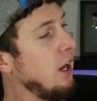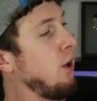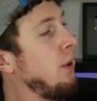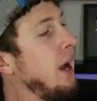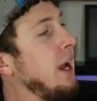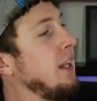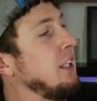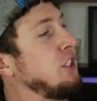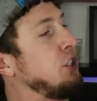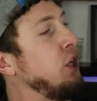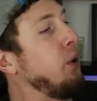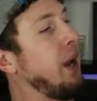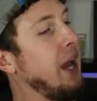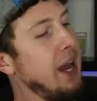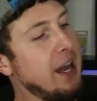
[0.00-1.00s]
All right, let's
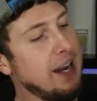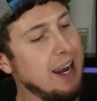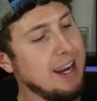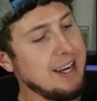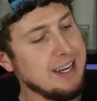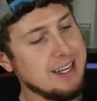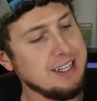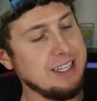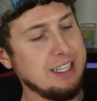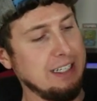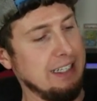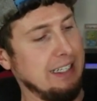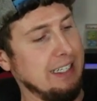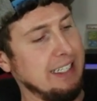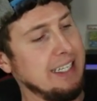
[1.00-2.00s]
go ahead and
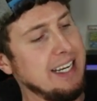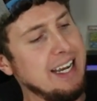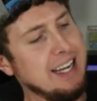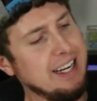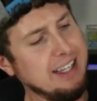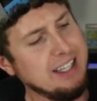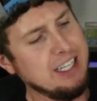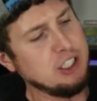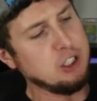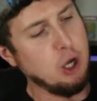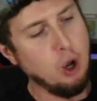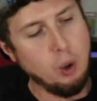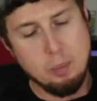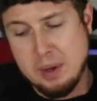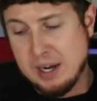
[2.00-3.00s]
get this
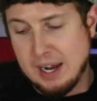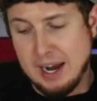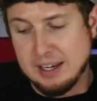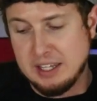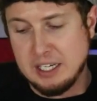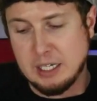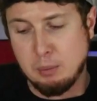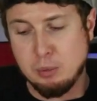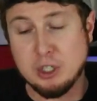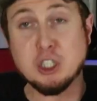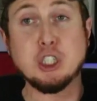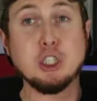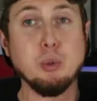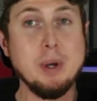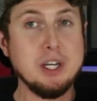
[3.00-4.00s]
open. I think I'm gonna
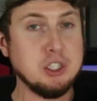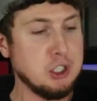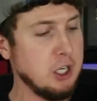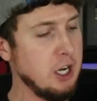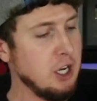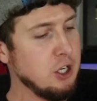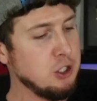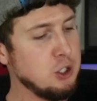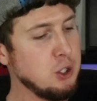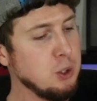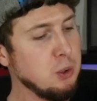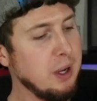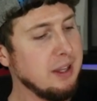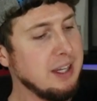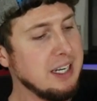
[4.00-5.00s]
switch
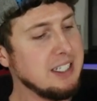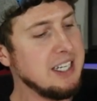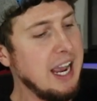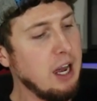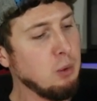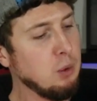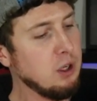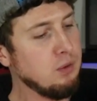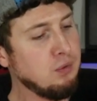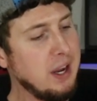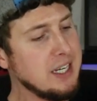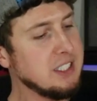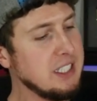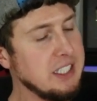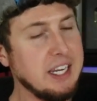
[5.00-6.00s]
to the downward
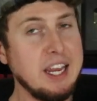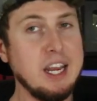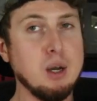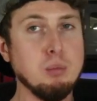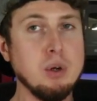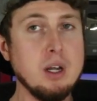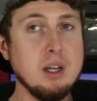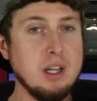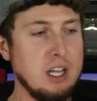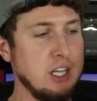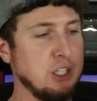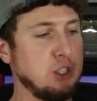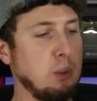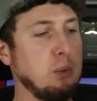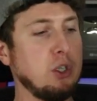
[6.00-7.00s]
facing camera.
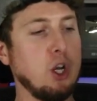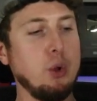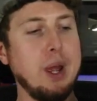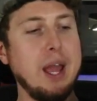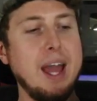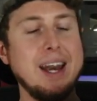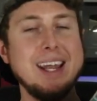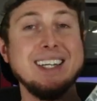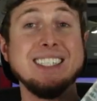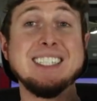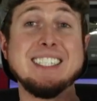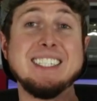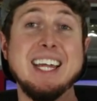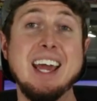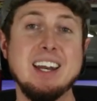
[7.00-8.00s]
So I'm gonna go ahead and
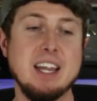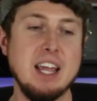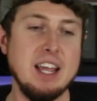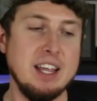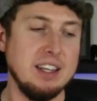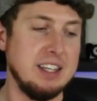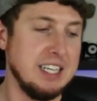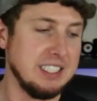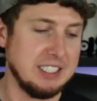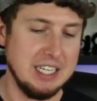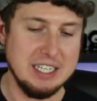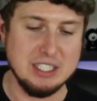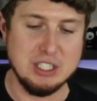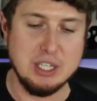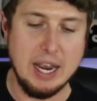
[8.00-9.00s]
set this
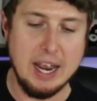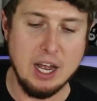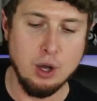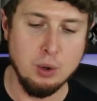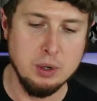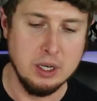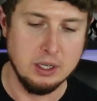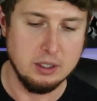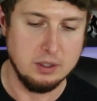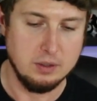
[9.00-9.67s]
down